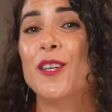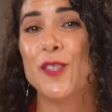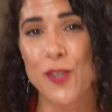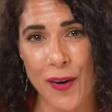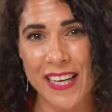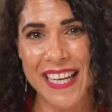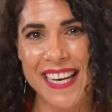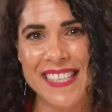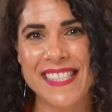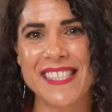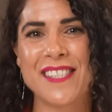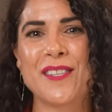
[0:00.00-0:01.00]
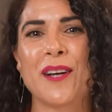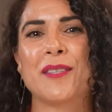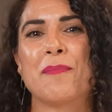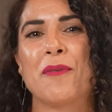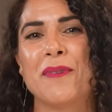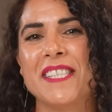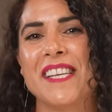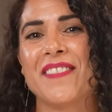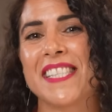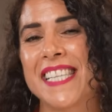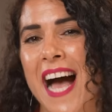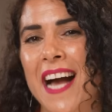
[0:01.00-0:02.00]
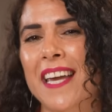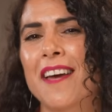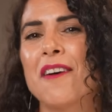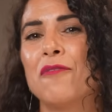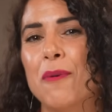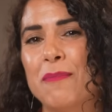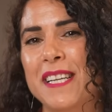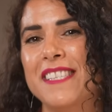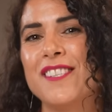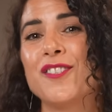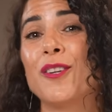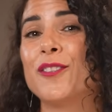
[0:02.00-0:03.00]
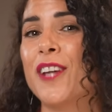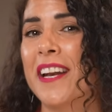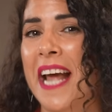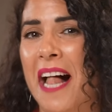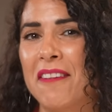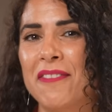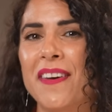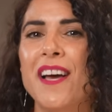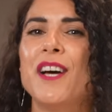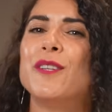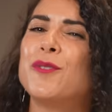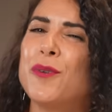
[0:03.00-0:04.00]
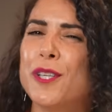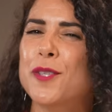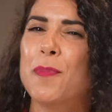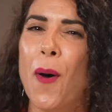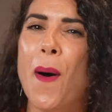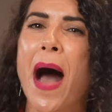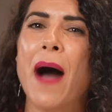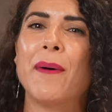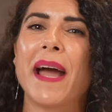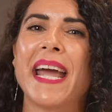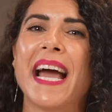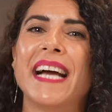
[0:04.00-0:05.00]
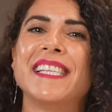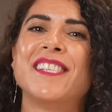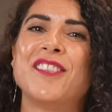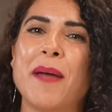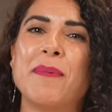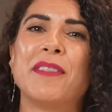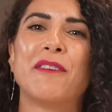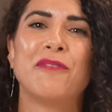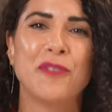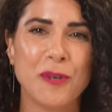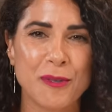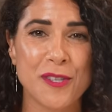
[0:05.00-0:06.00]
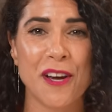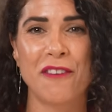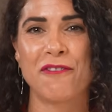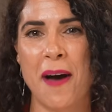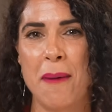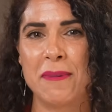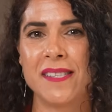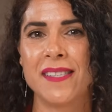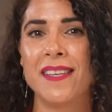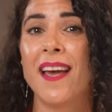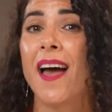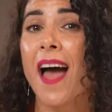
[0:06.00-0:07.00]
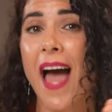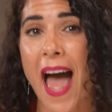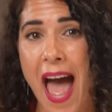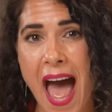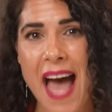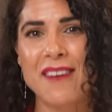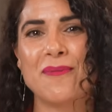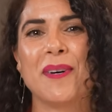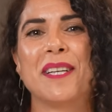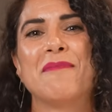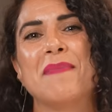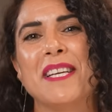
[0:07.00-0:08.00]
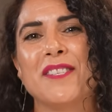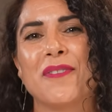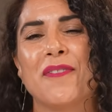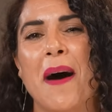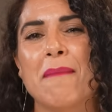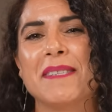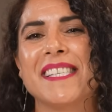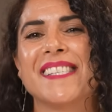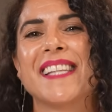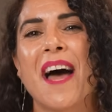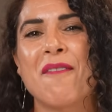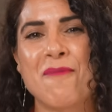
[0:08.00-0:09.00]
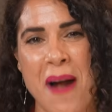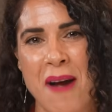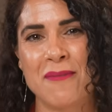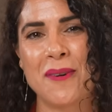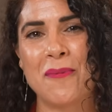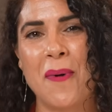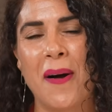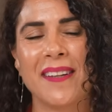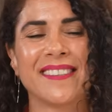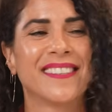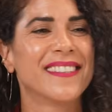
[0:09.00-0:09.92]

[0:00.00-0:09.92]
Joining us is Dr. Parisa Vatanka from Digital.health to explore how AI is shaping the future of pharmacy and what it means for pharmacists around the world.